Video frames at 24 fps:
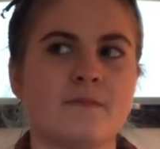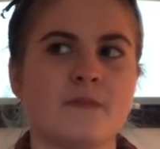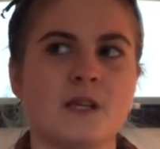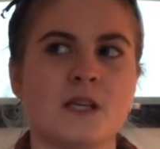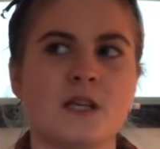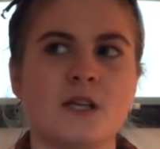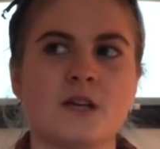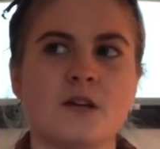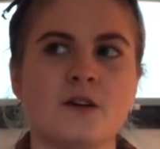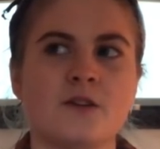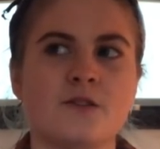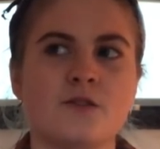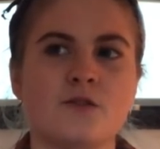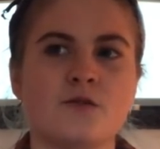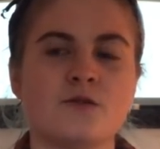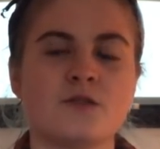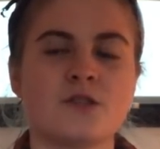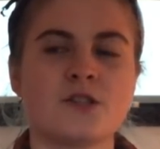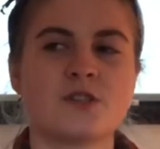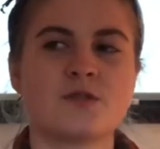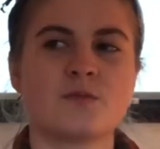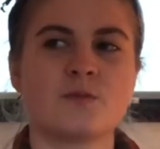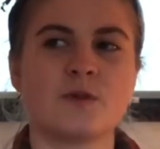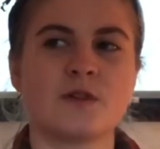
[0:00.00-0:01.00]
you know, you
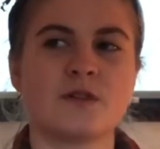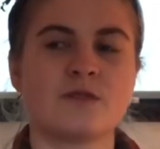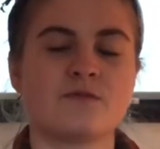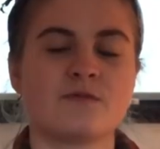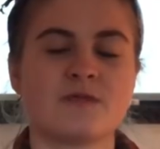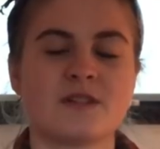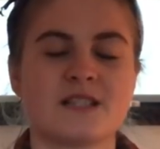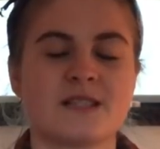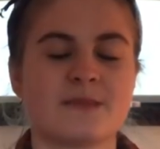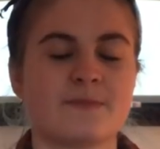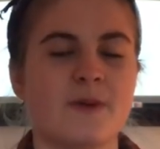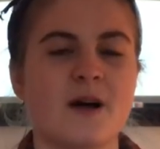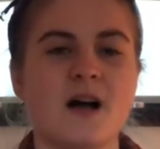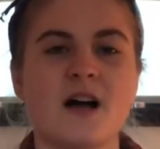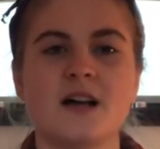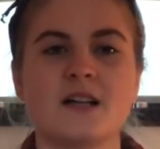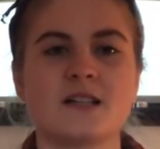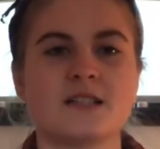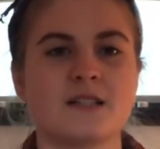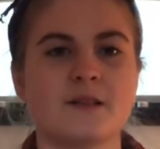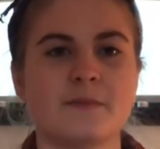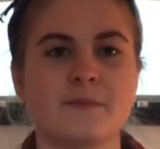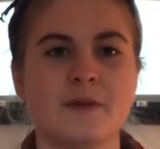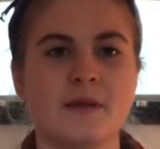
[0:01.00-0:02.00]
just wouldn't
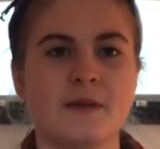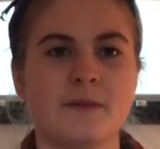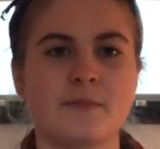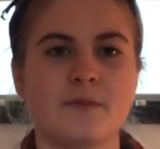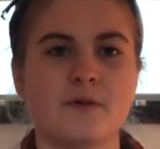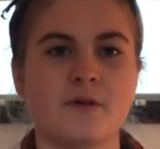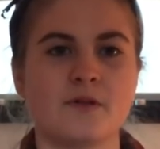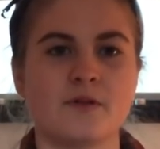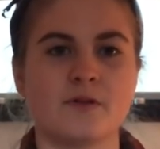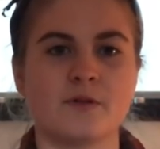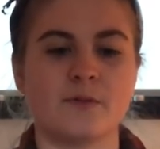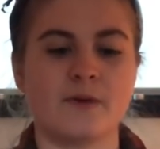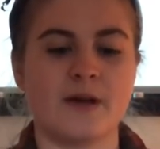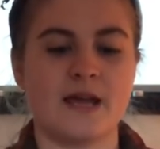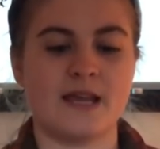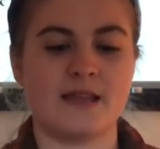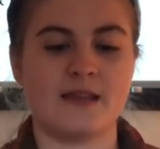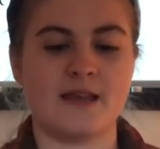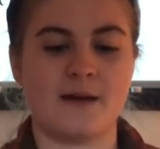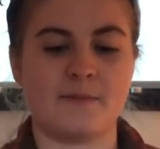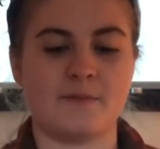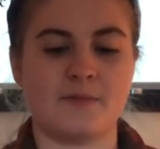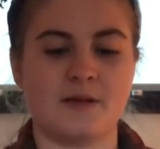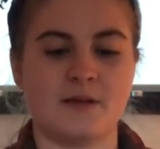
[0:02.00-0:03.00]
respond to people the way
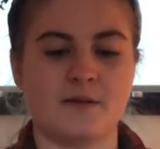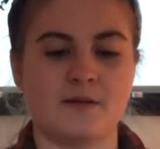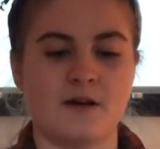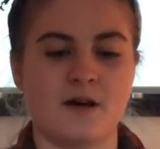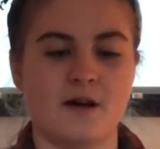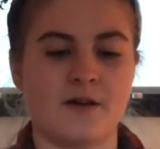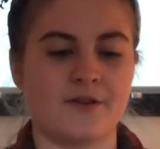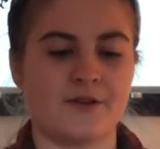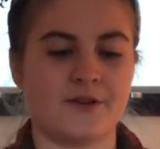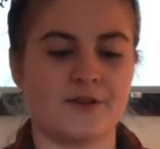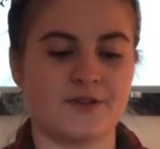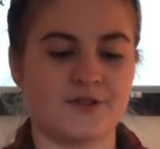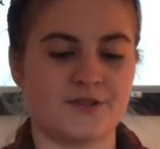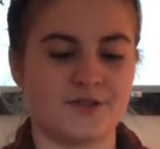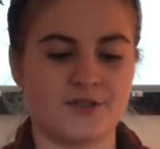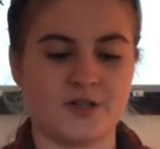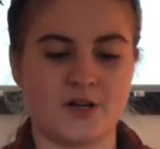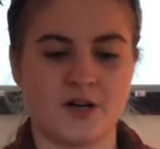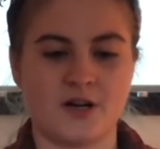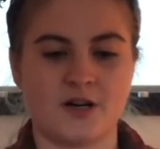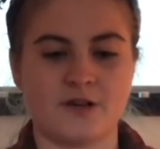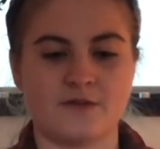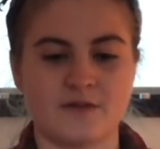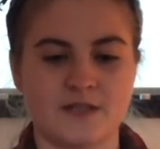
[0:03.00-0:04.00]
that others
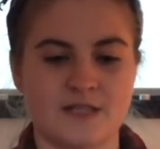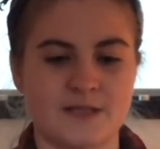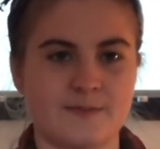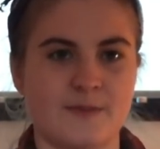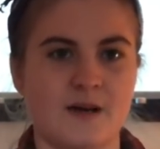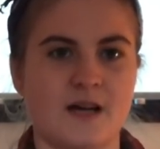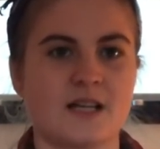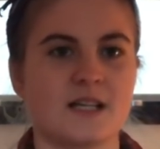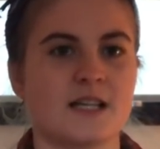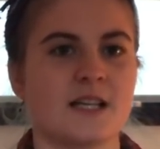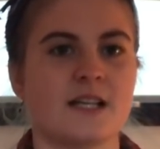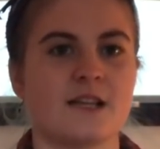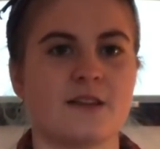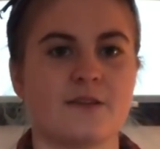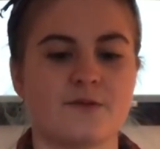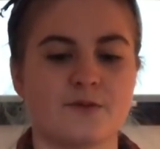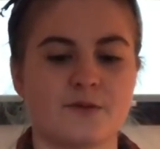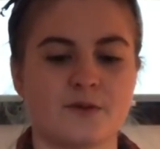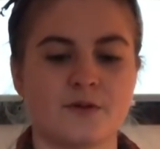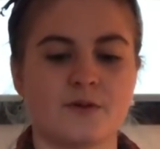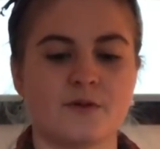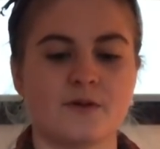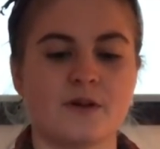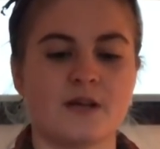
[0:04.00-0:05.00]
are responding
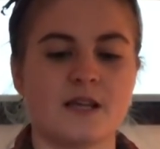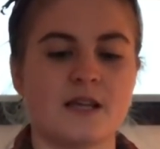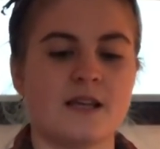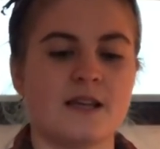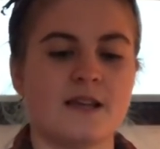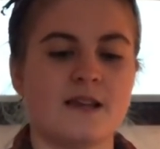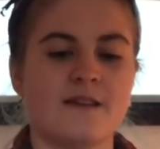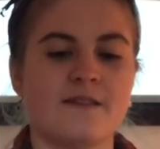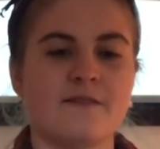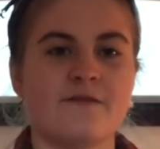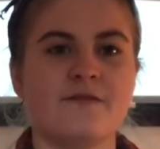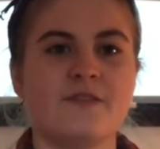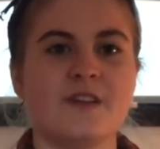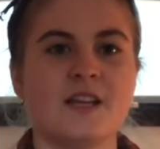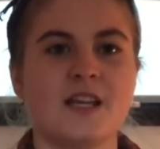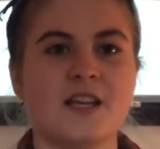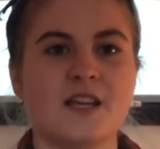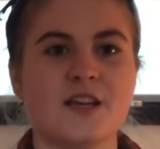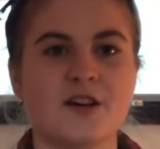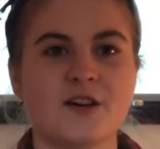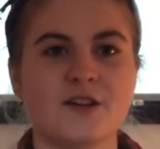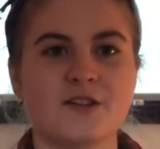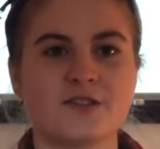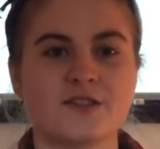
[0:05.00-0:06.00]
through
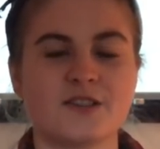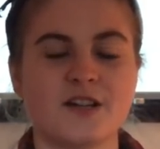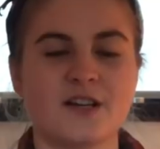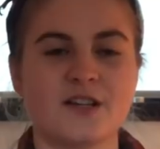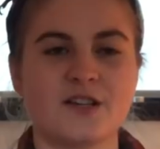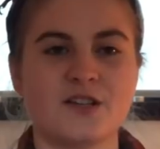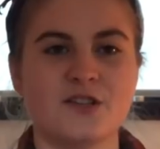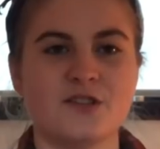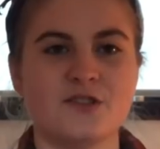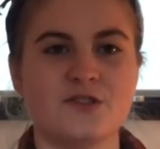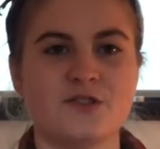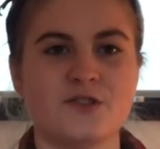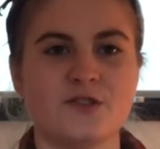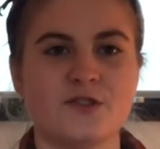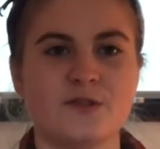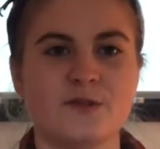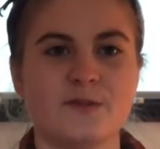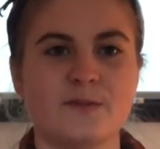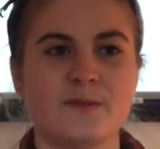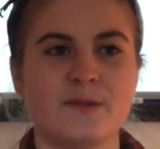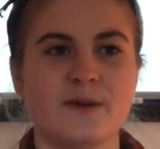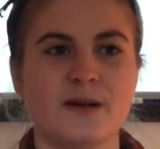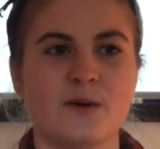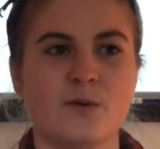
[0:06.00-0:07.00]
videos on
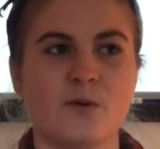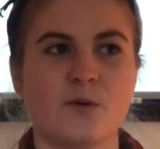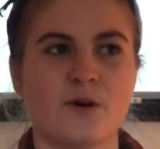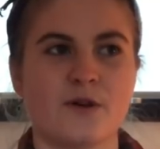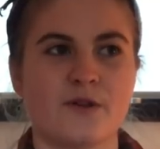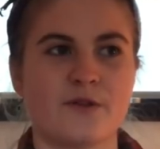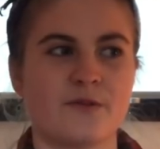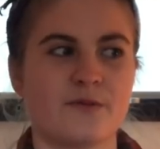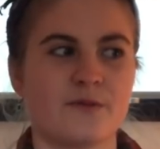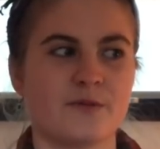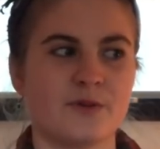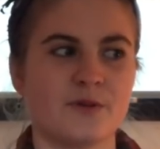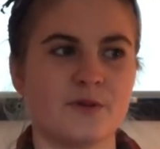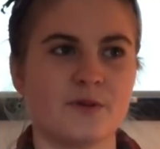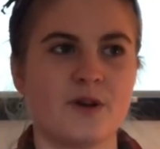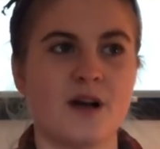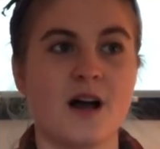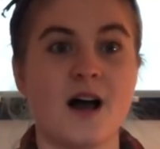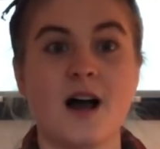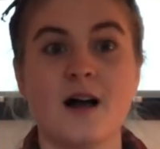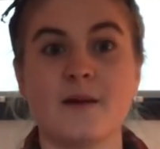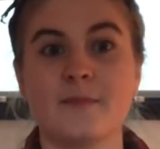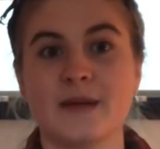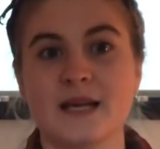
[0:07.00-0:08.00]
YouTube or through
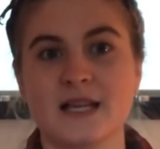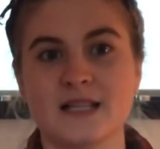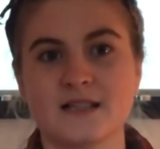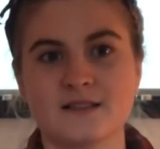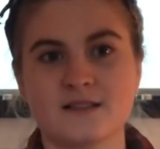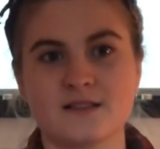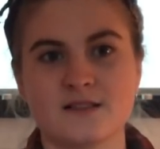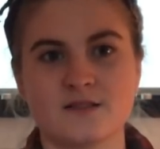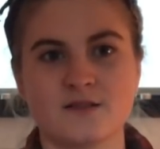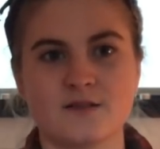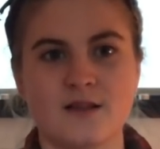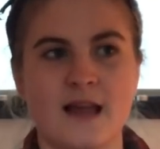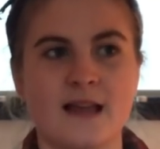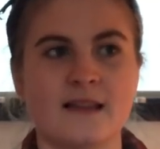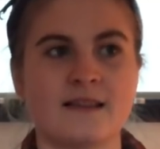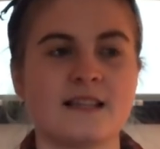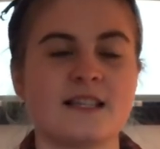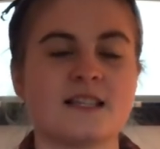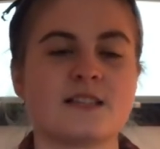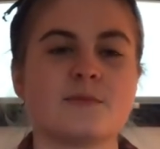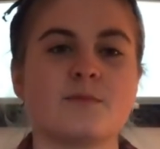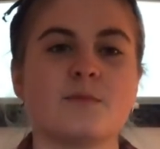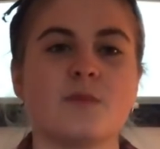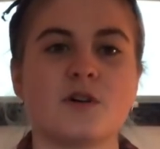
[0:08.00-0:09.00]
comments, at
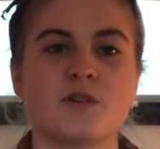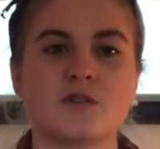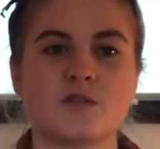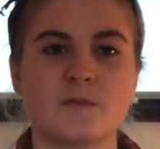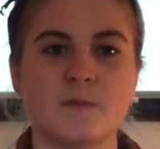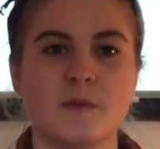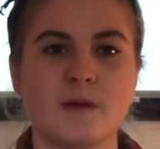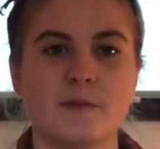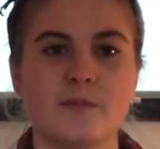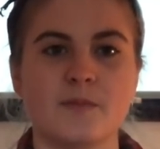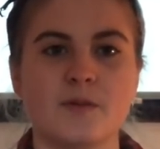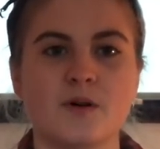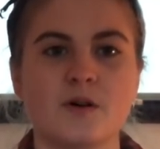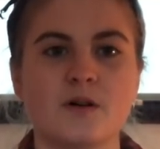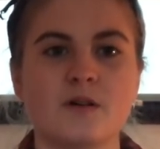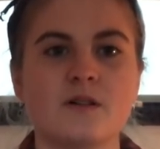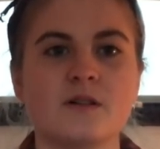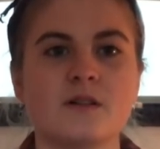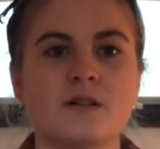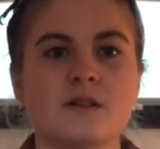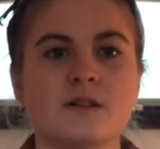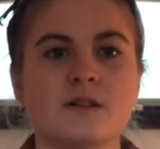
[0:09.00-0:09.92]
least most people.